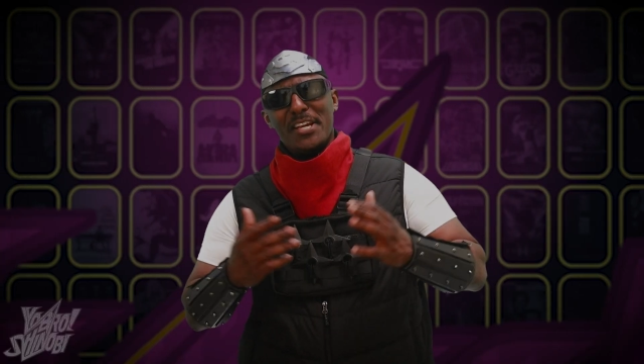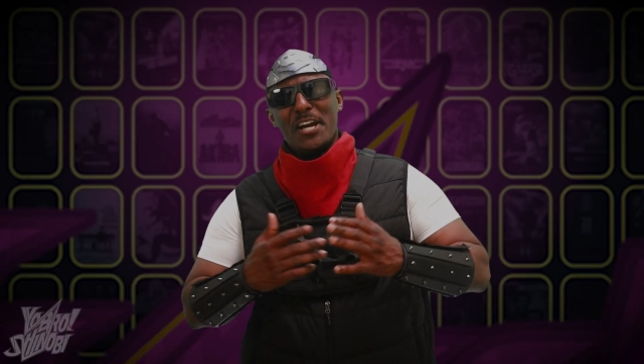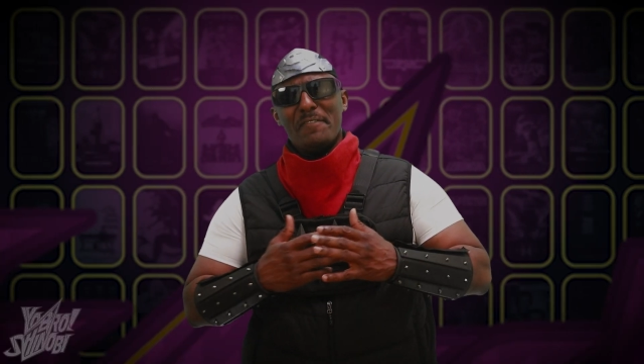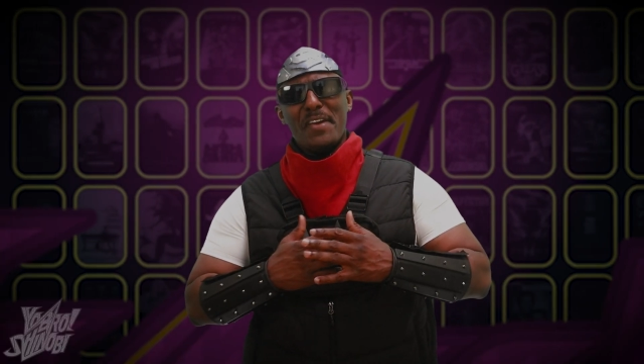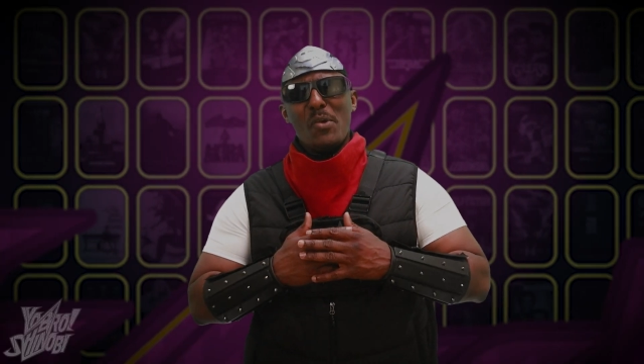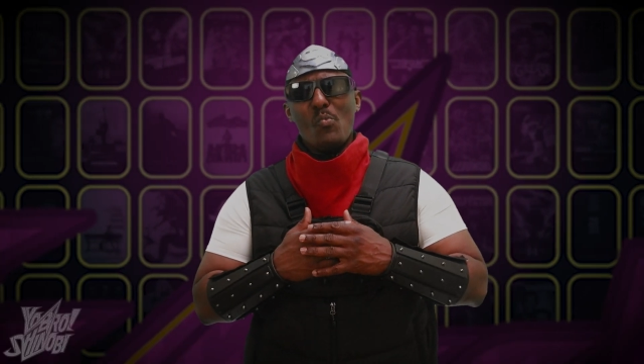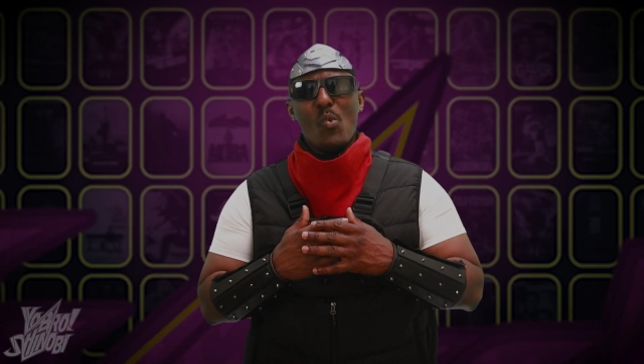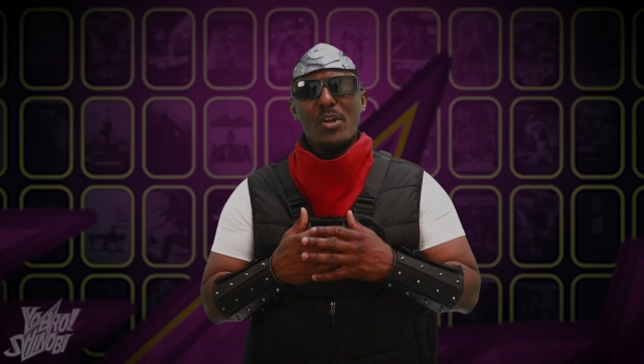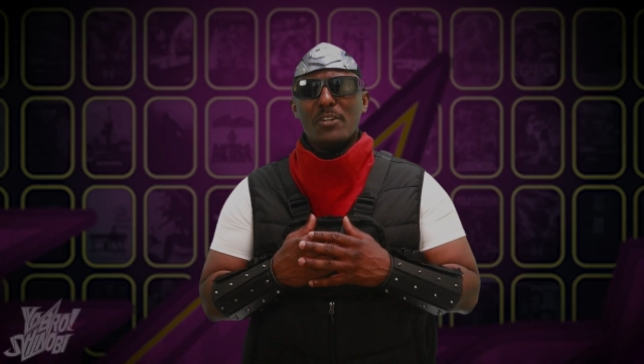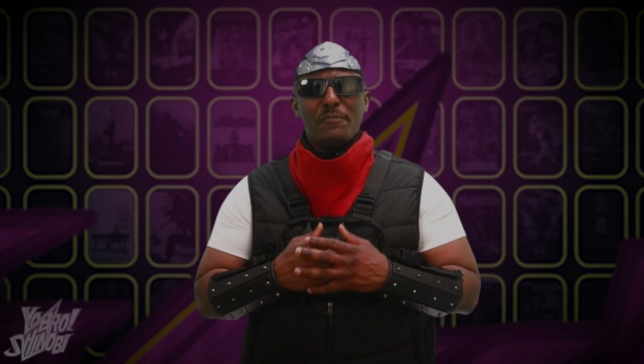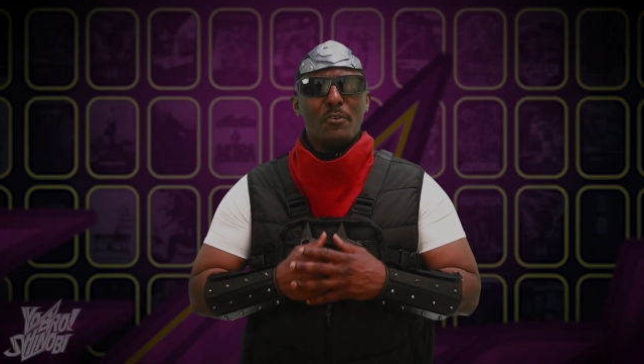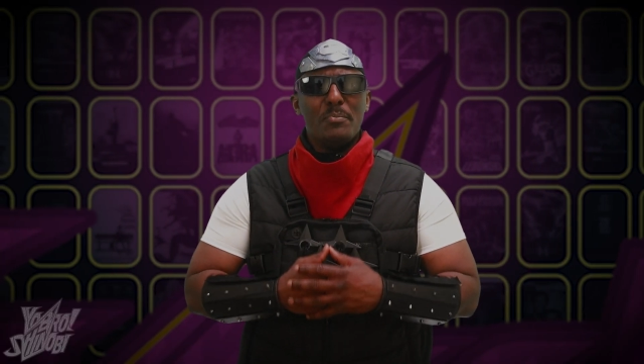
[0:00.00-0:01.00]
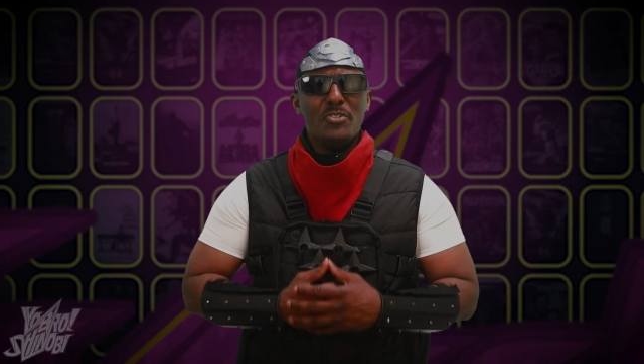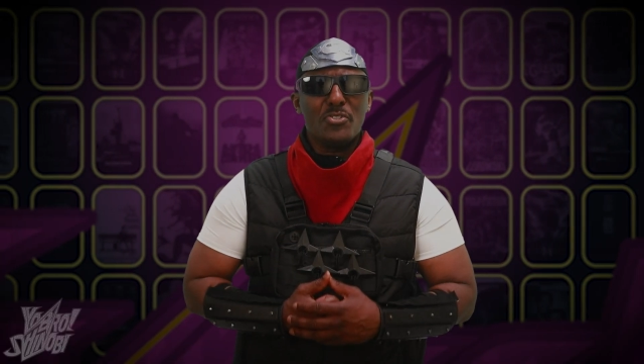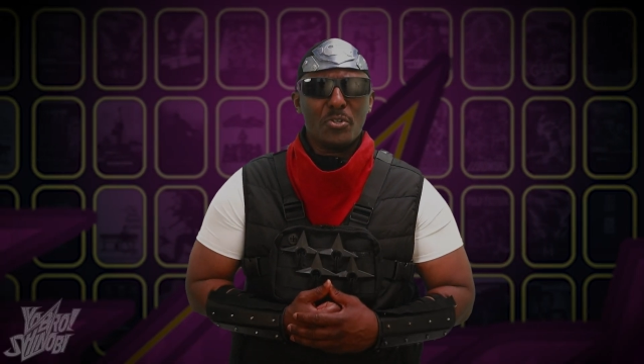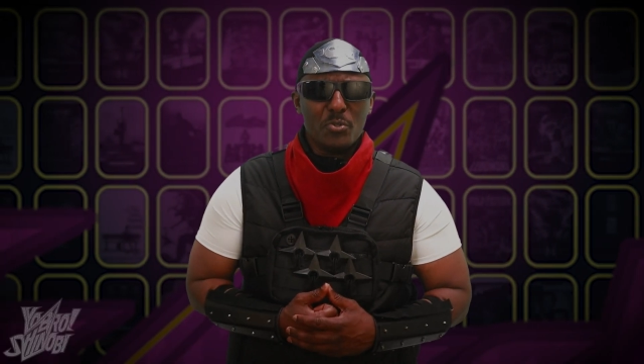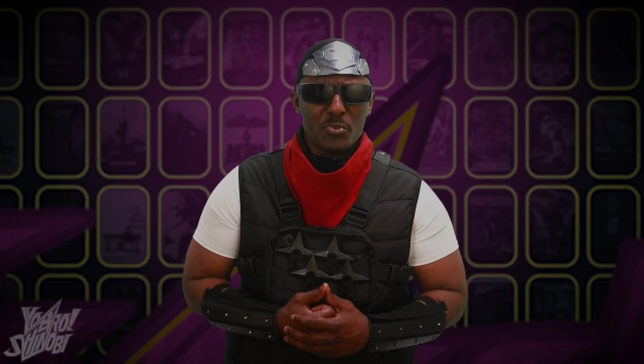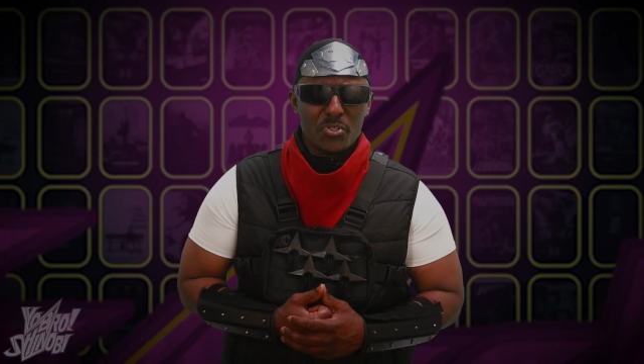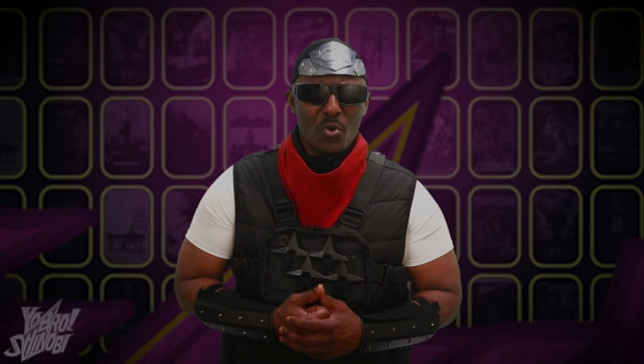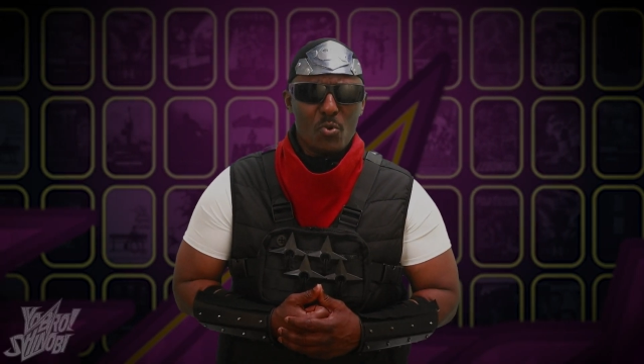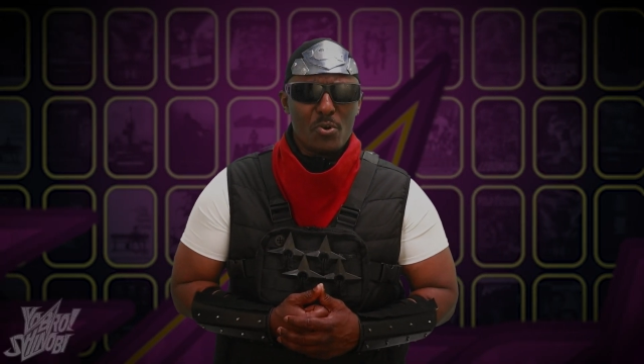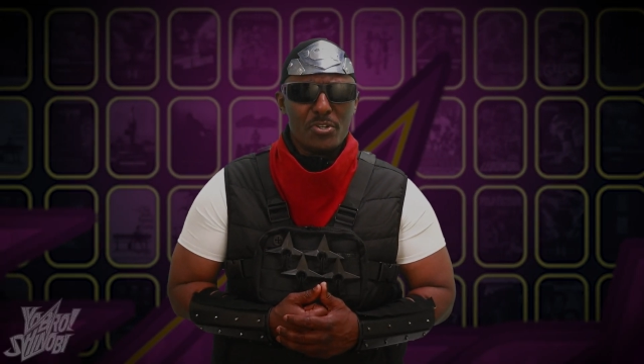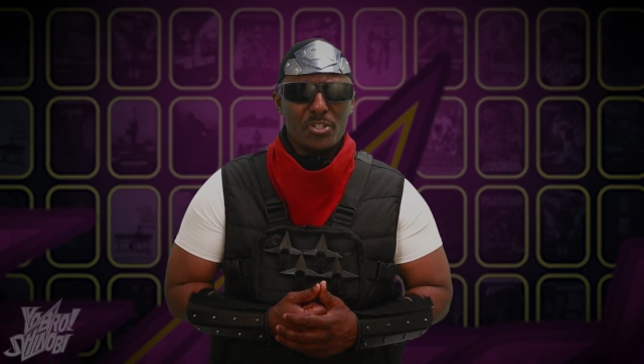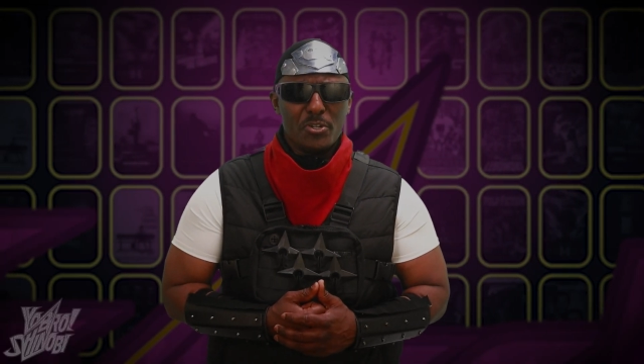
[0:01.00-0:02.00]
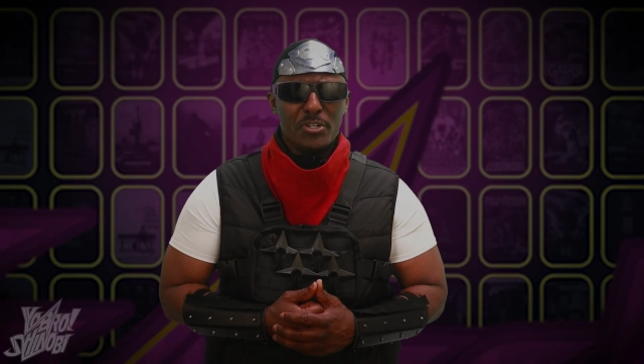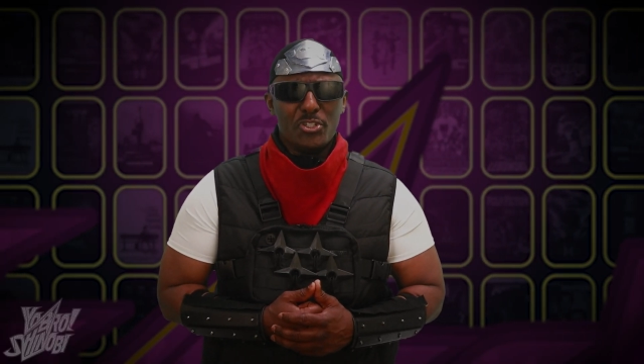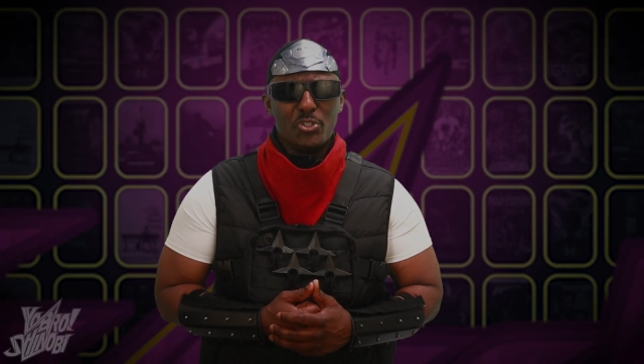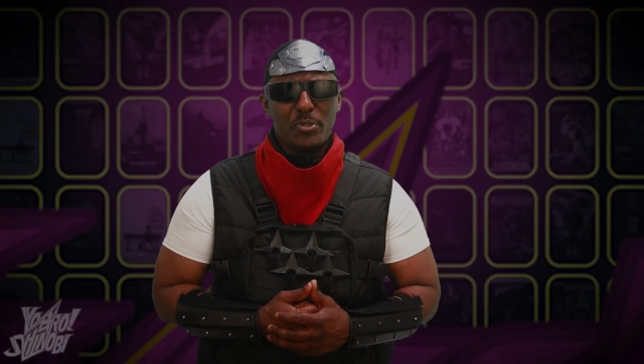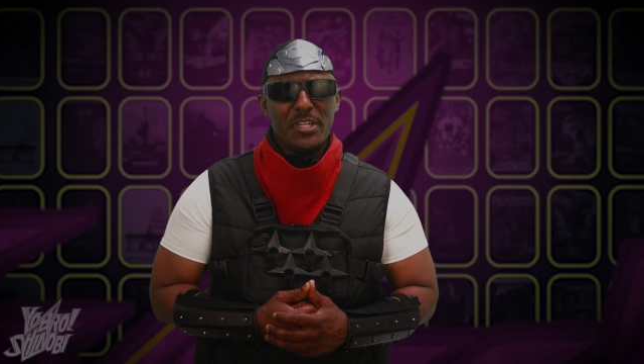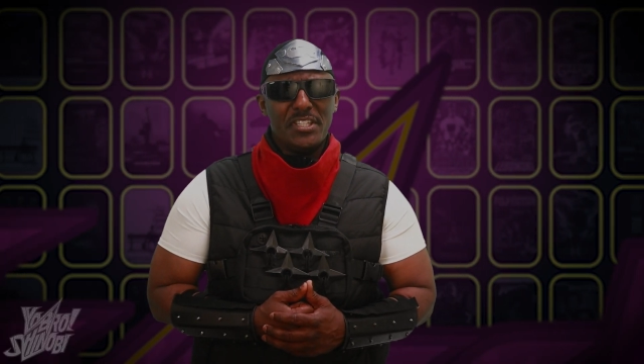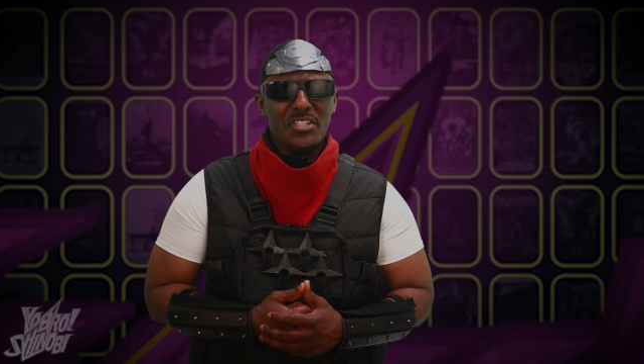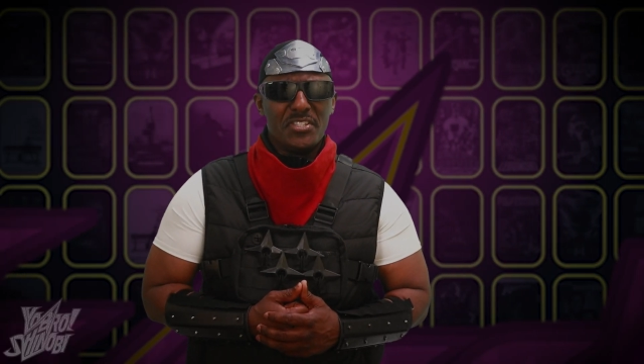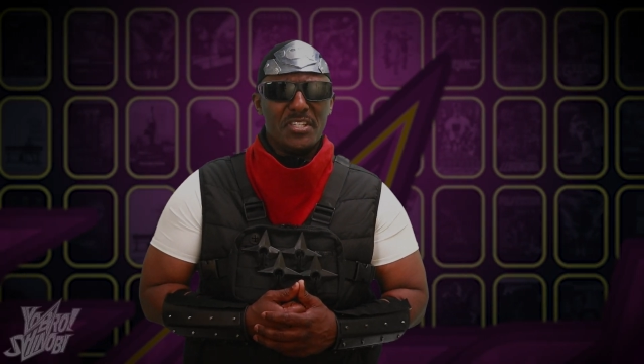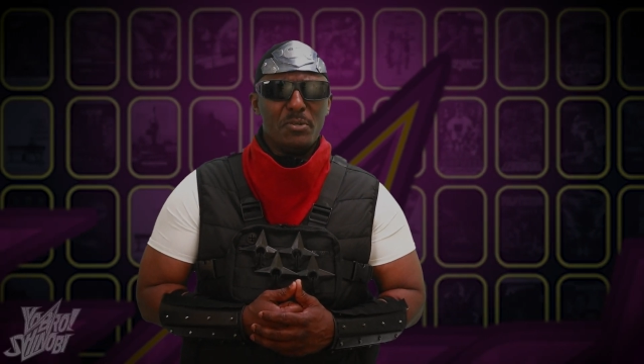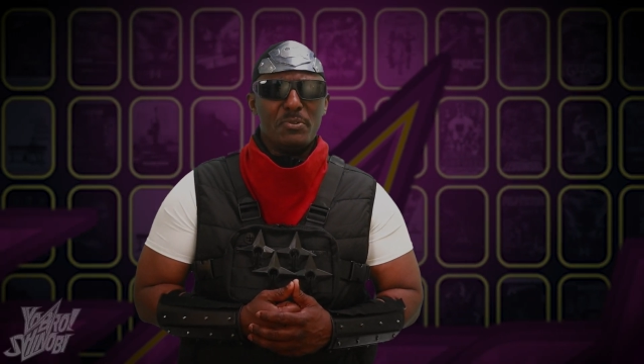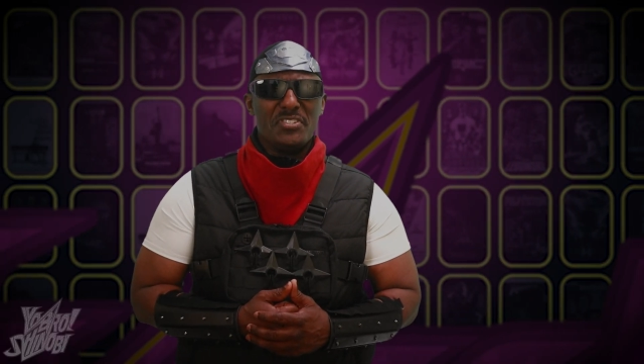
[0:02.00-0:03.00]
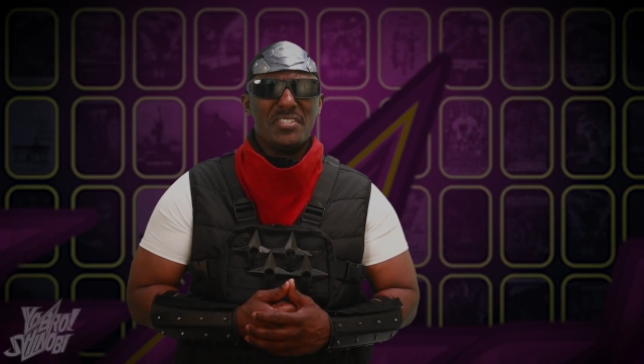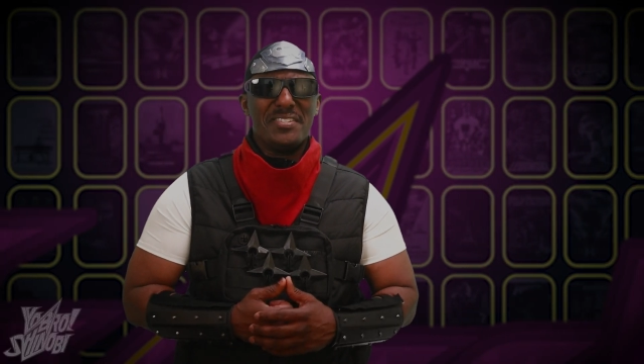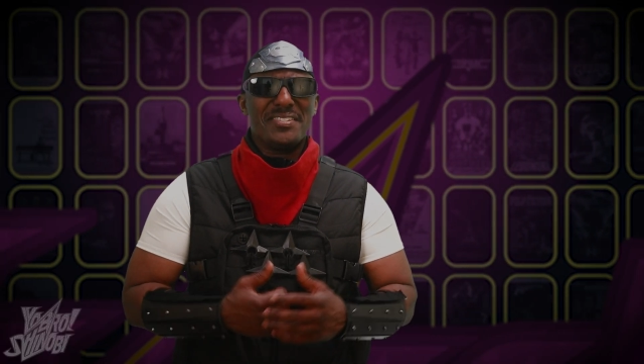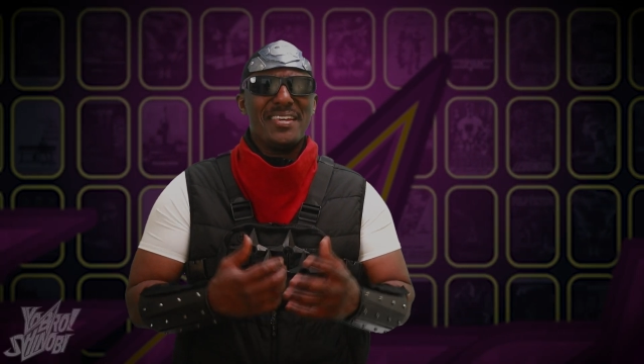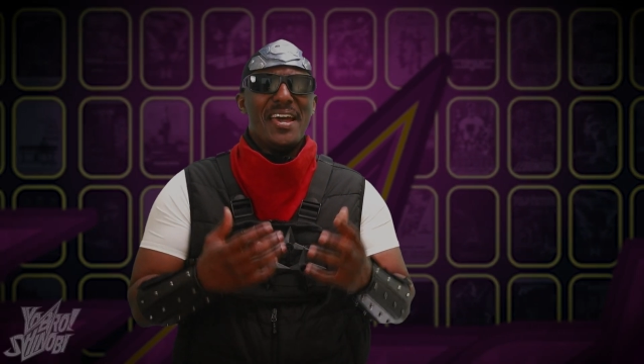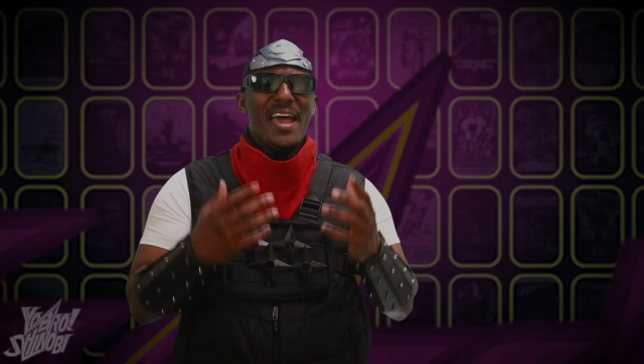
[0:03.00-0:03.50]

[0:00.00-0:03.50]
of a wonderful musical score during training sequences